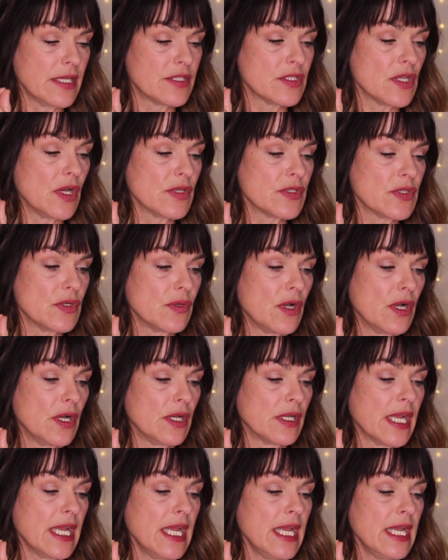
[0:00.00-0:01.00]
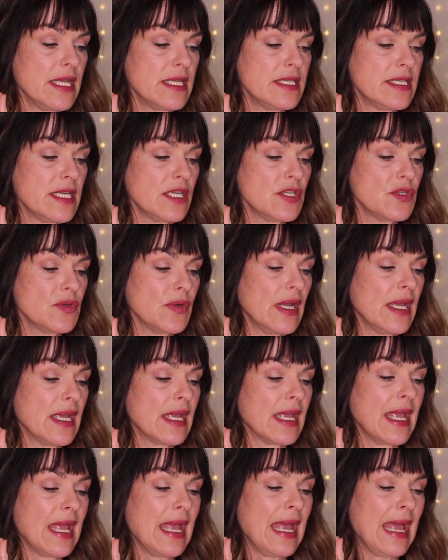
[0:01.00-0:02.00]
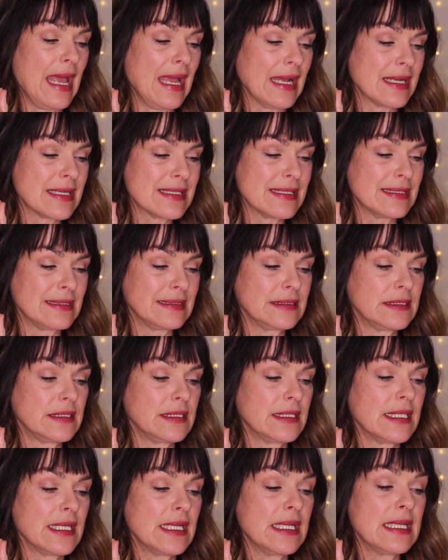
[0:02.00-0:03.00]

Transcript: It's also called tetrahexyl